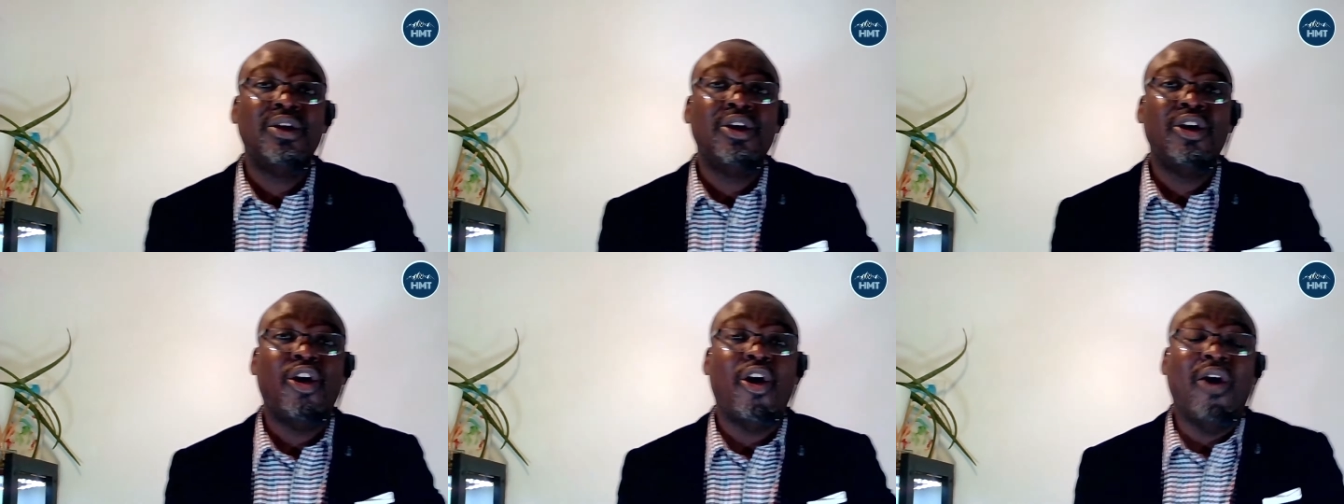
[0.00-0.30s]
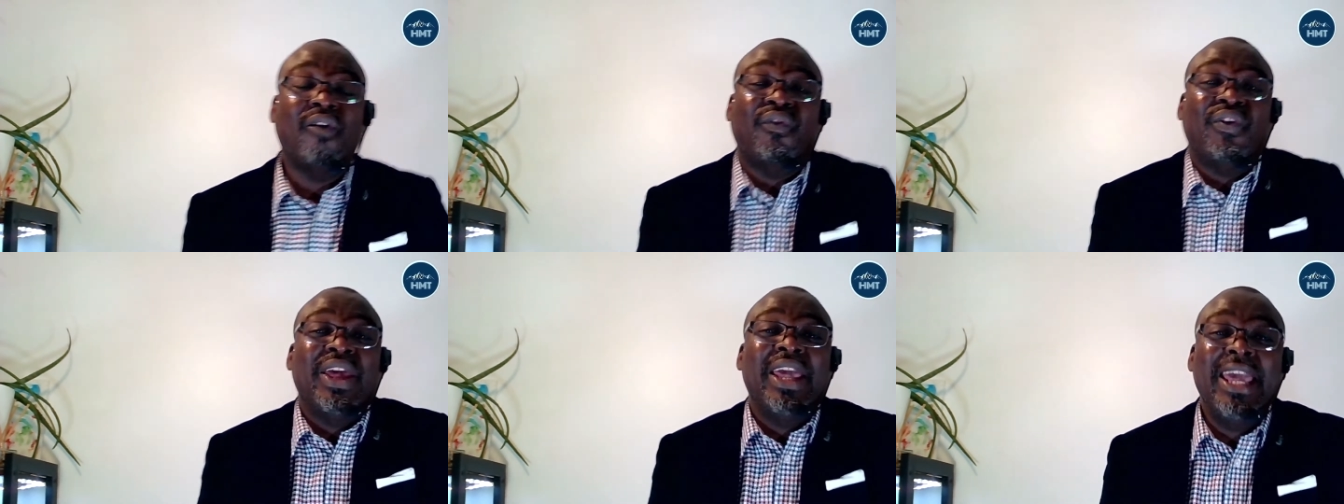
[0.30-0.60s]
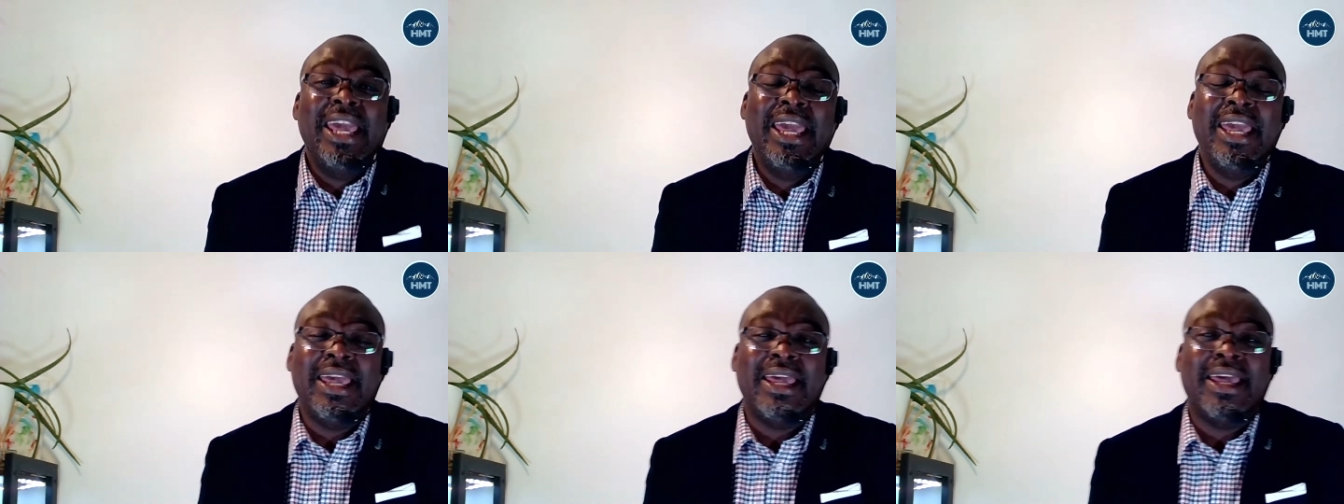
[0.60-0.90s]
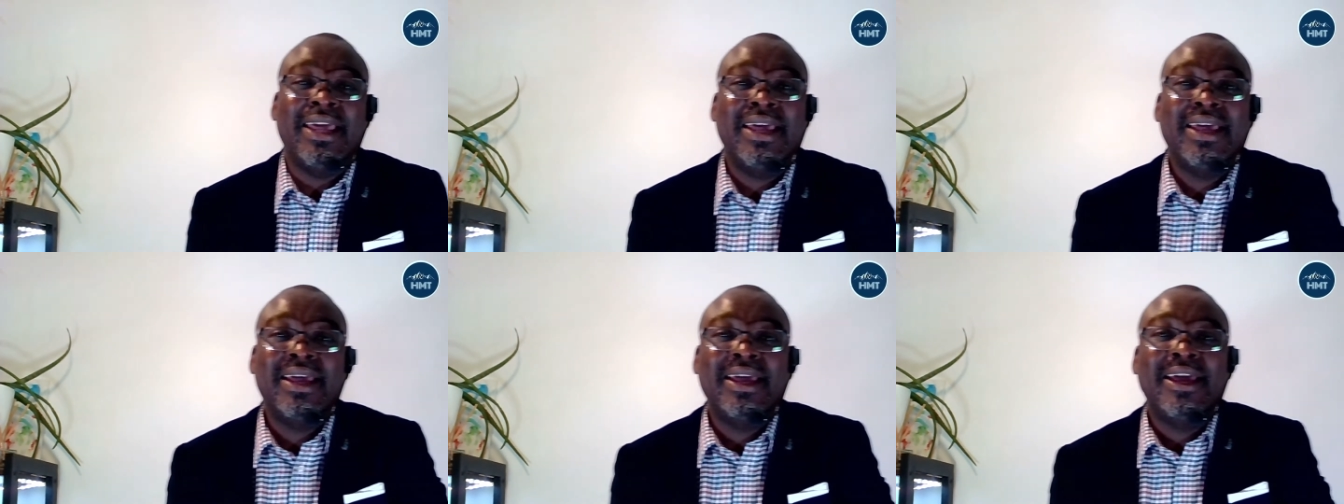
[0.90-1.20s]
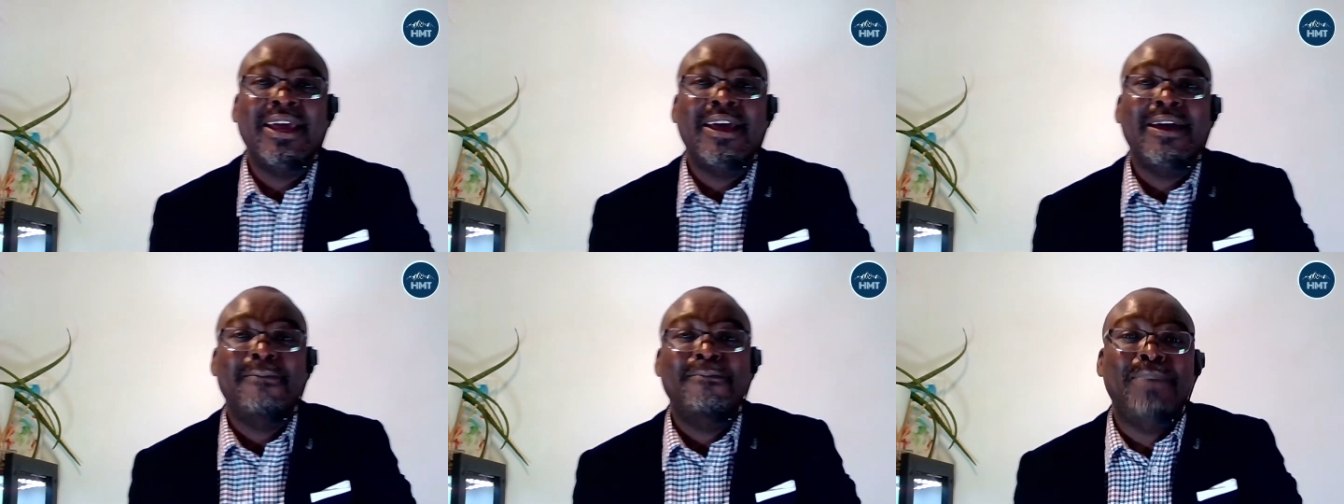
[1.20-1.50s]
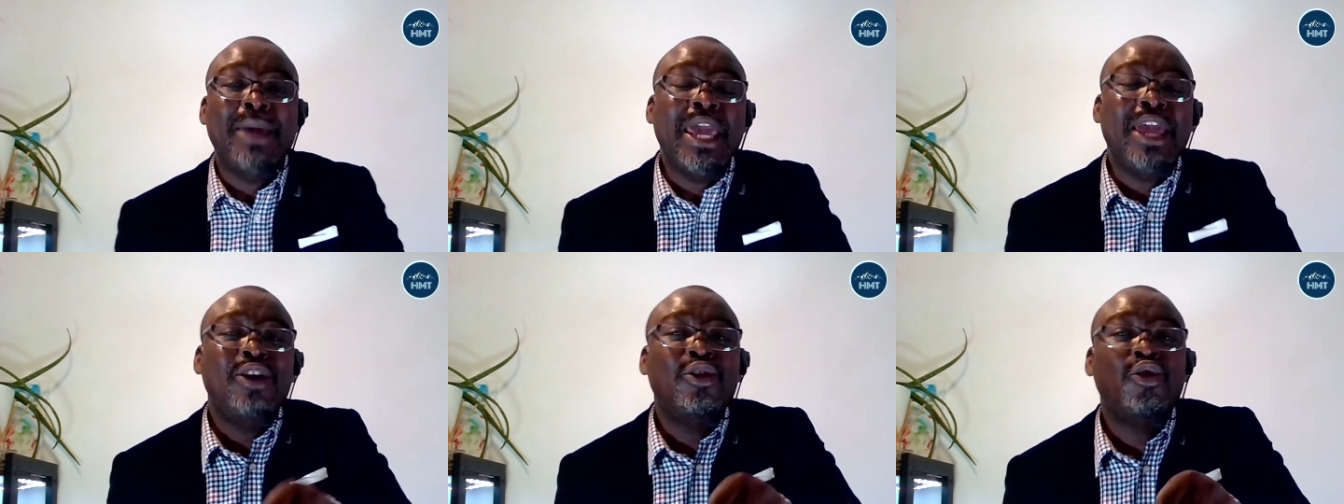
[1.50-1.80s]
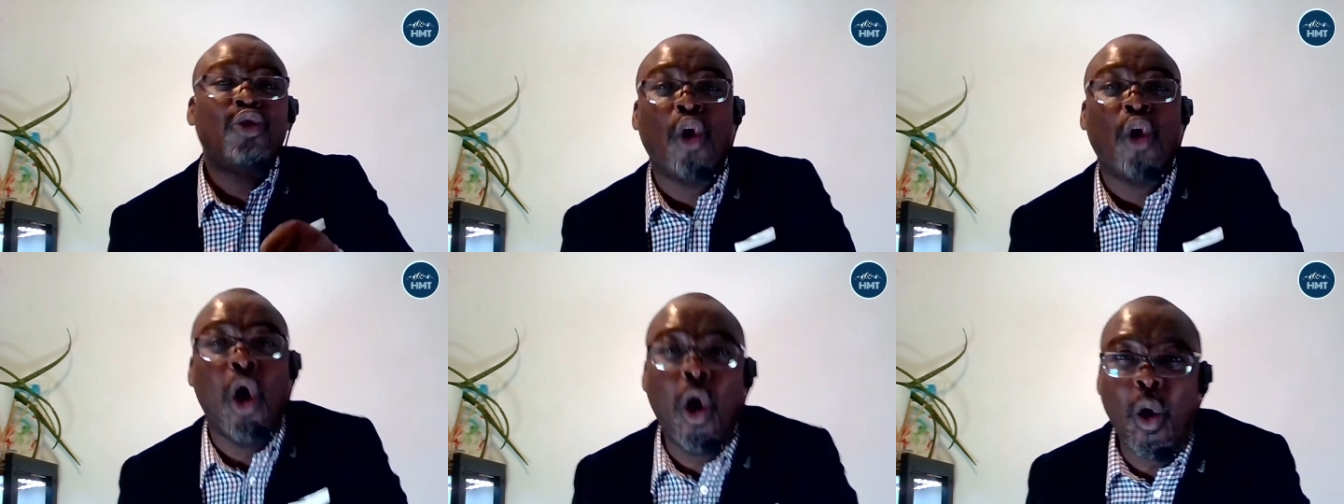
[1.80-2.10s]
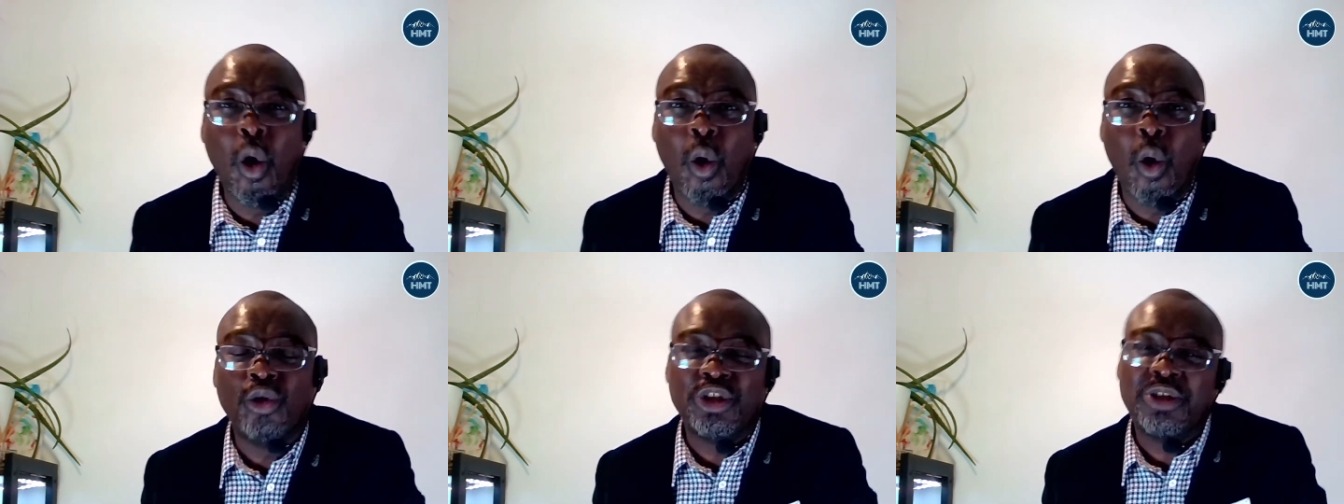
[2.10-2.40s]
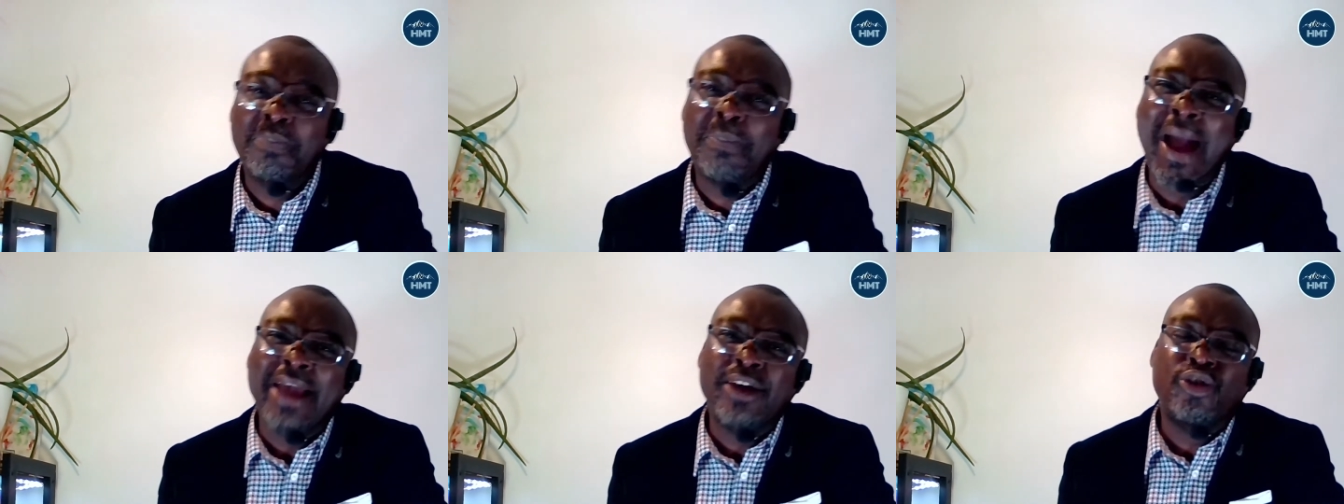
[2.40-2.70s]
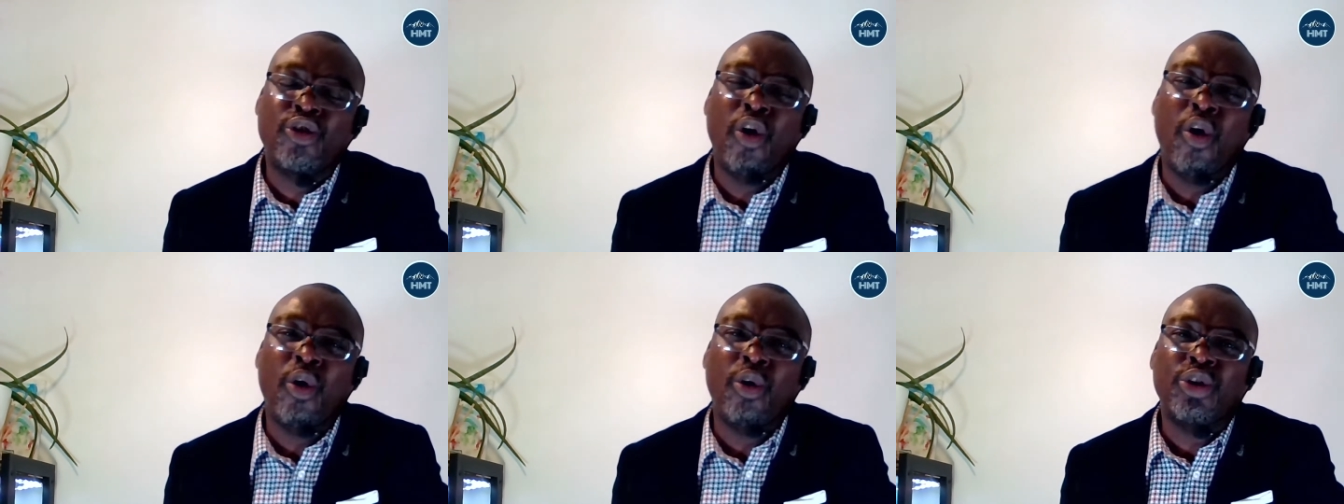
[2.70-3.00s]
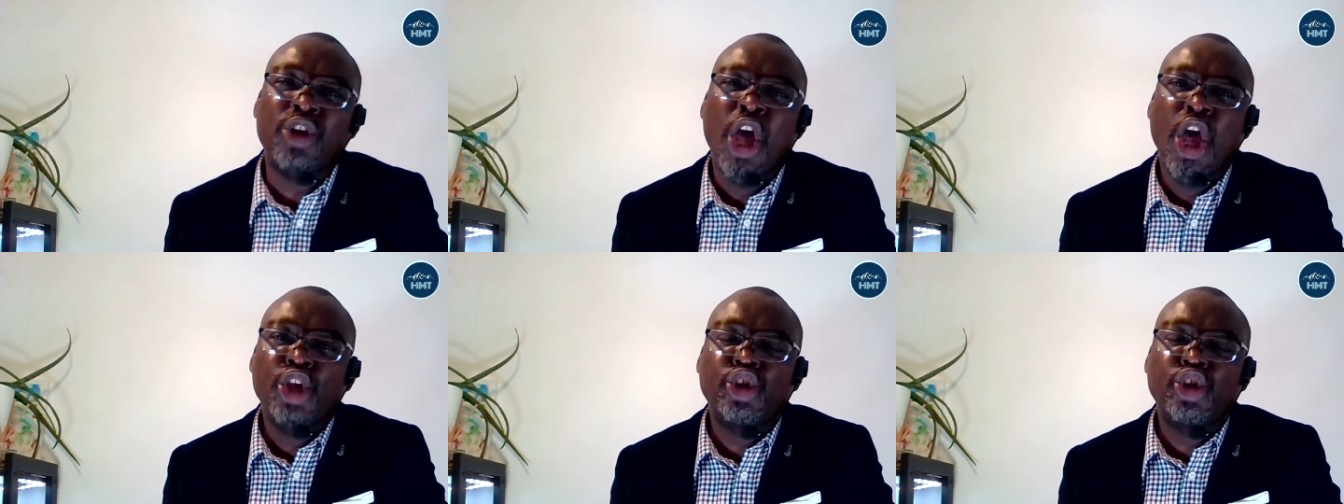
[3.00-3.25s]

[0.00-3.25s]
of he being called by God